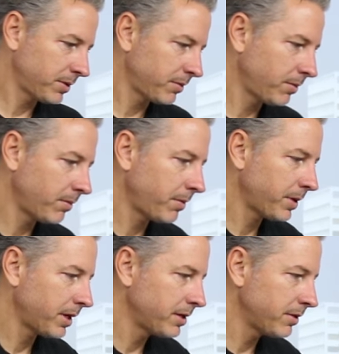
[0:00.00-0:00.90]
So what
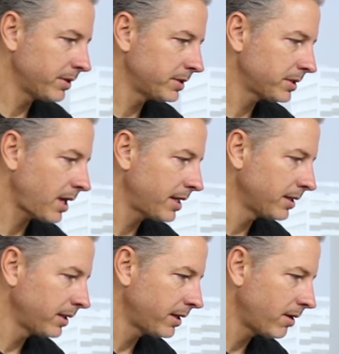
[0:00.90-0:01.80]
we're going to do is slide
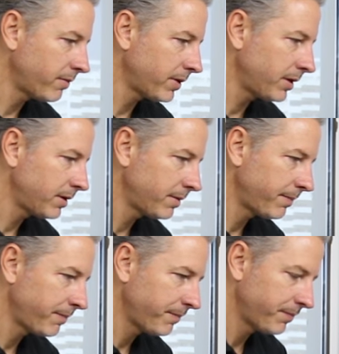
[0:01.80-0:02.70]
the lid over
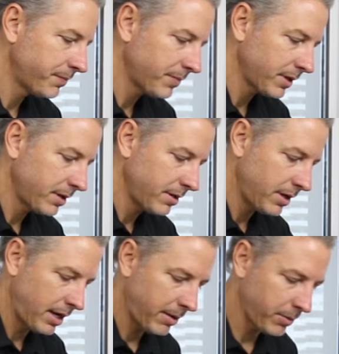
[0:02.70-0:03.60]

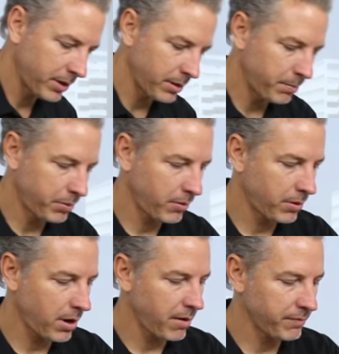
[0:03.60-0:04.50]
and we're going to
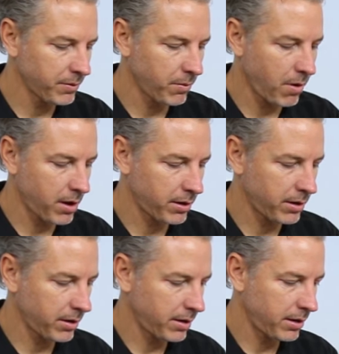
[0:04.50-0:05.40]
pour off the
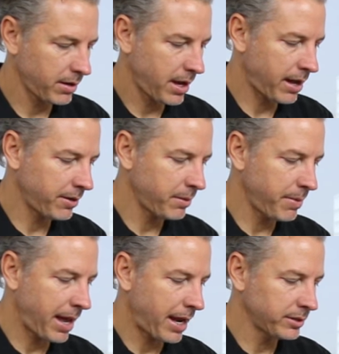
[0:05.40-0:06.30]
water out of the
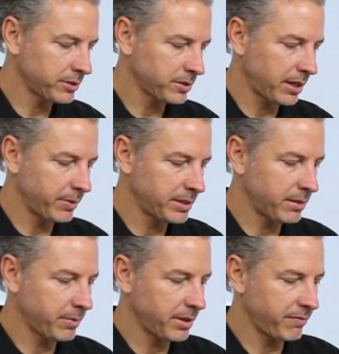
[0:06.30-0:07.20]
bag just like we
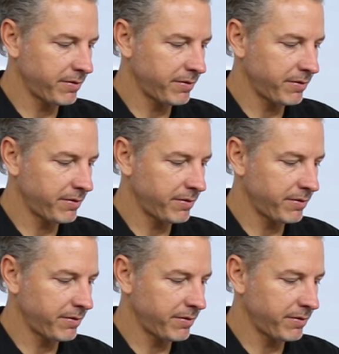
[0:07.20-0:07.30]
did with the